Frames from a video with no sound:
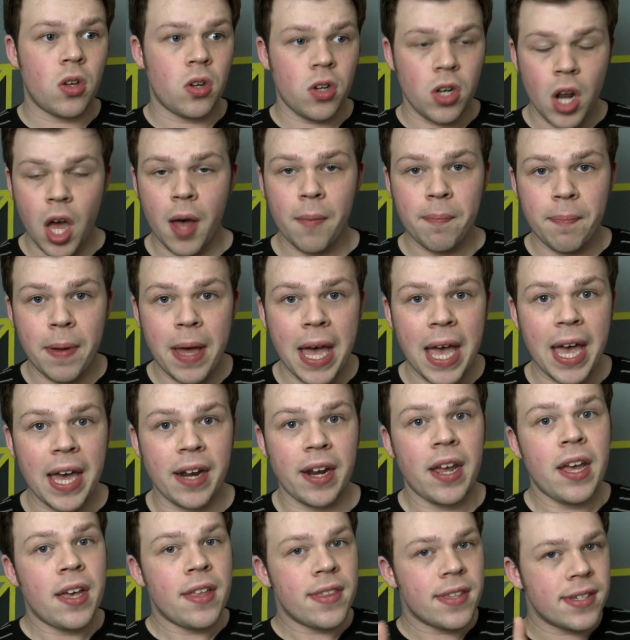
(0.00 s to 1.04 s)
Not
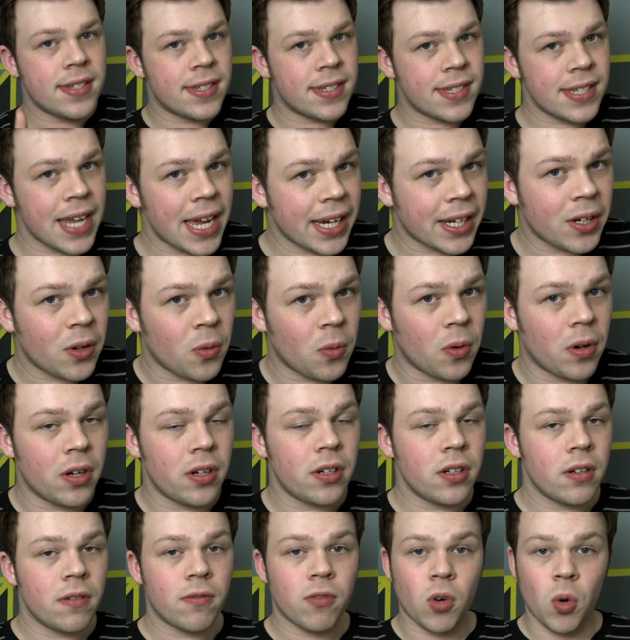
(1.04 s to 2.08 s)
bad. The second
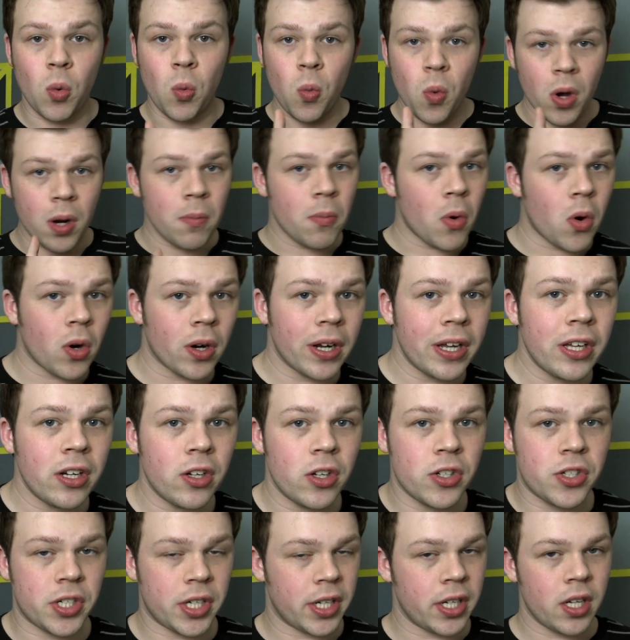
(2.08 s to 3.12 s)
one, for 1 more
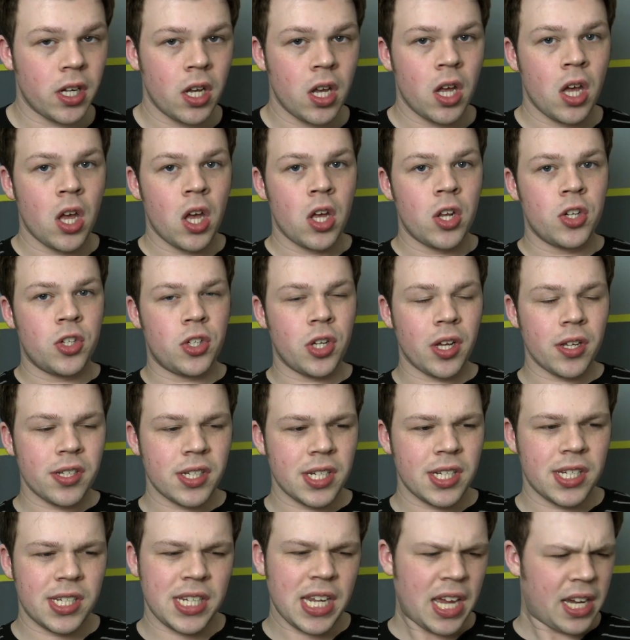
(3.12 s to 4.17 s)
energy,
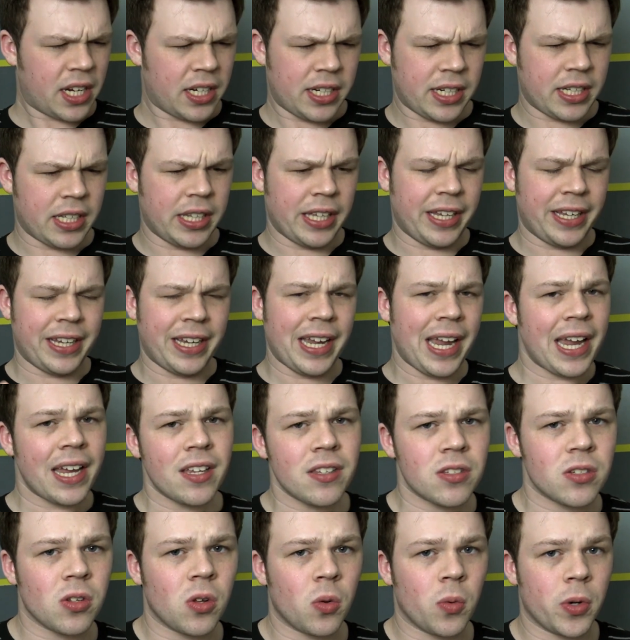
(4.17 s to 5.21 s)
doesn't technically
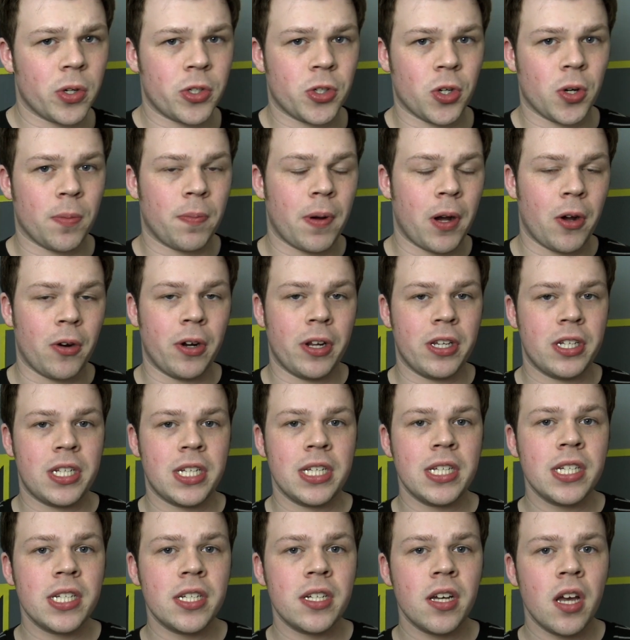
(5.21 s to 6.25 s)
cancel what your opponent
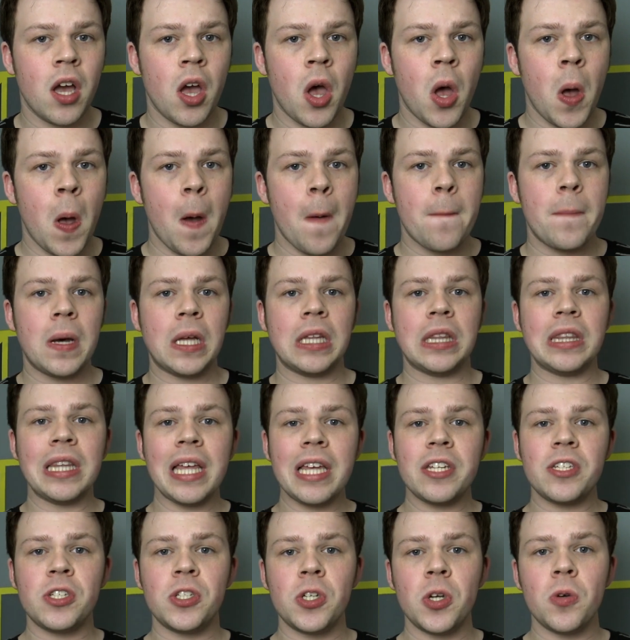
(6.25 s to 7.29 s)
did, but
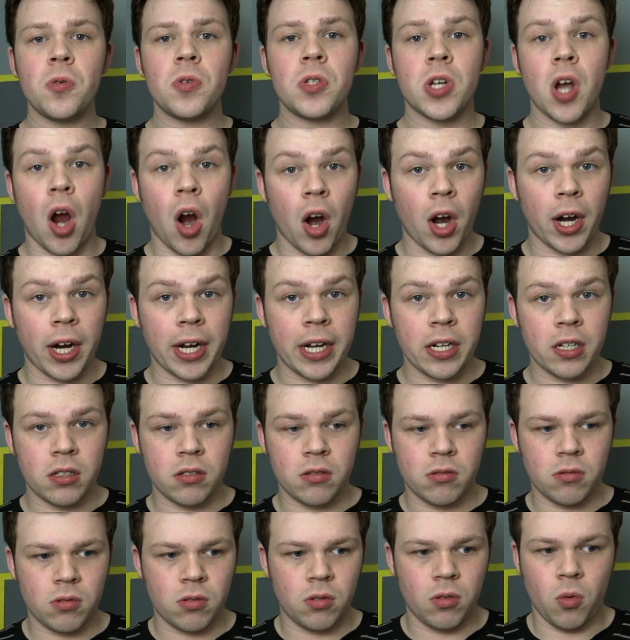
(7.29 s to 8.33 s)
lets you target
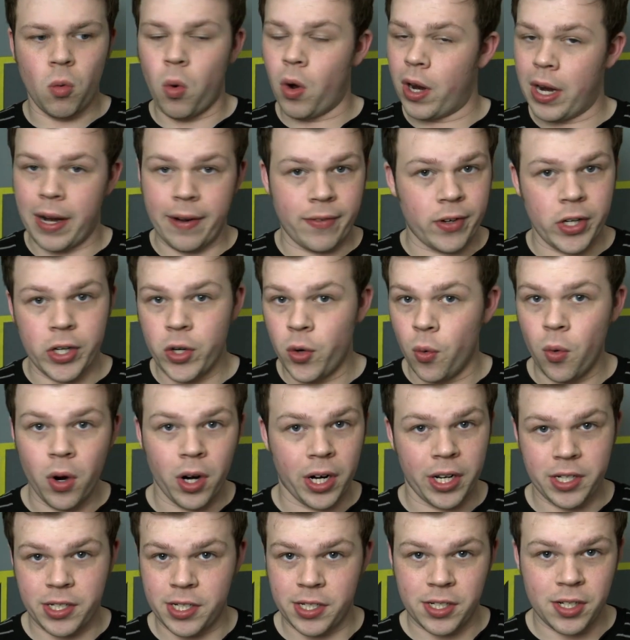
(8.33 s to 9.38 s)
whatever you
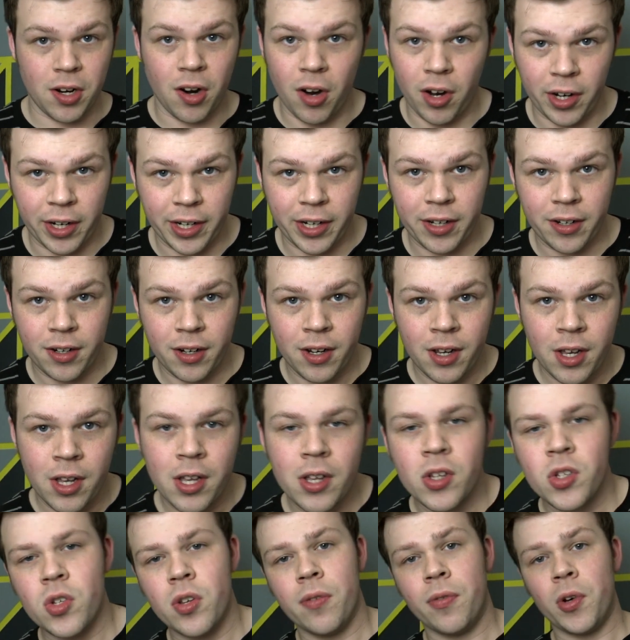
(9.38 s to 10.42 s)
want it to target.
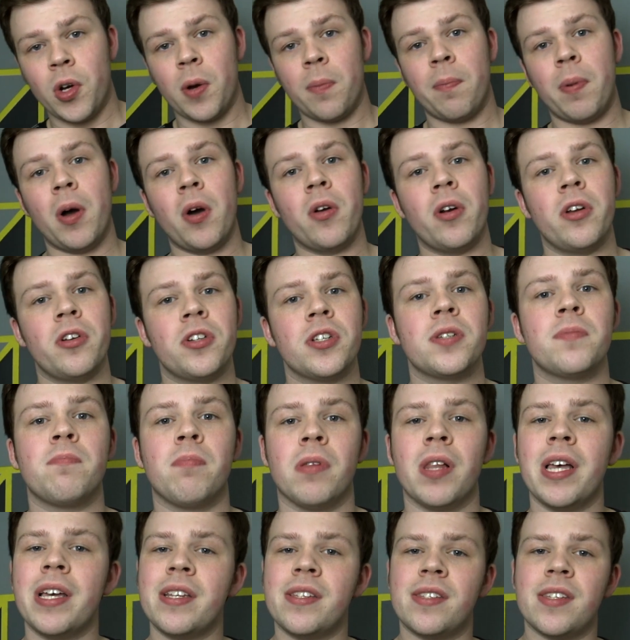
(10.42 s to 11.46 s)
So if your opponent just
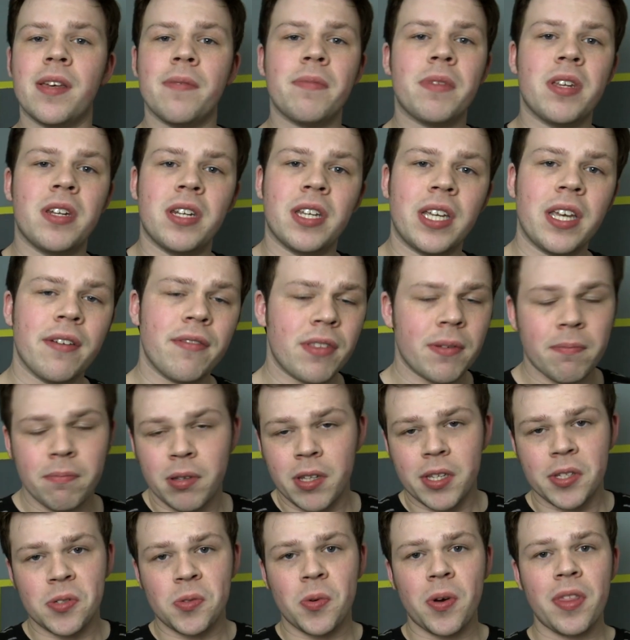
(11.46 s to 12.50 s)
played something to give them
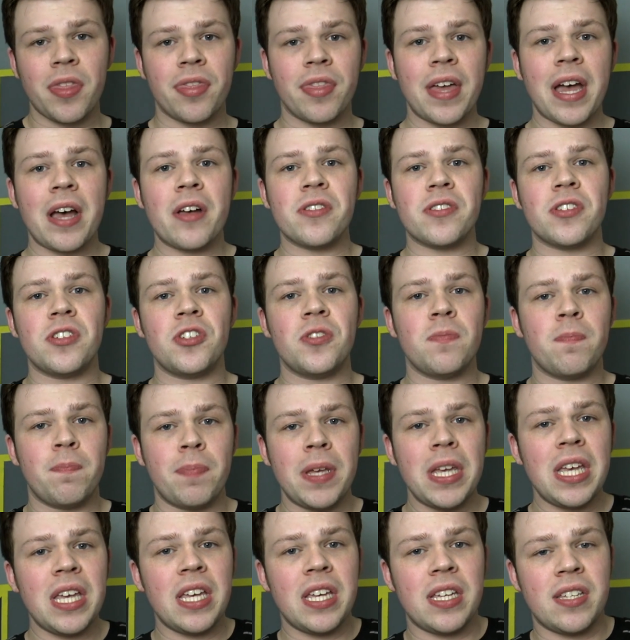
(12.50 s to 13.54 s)
plus 1000
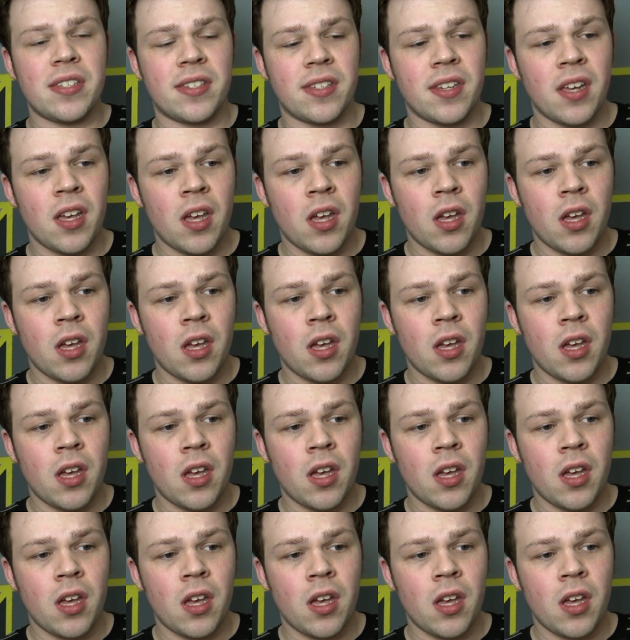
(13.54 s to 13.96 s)
Bs,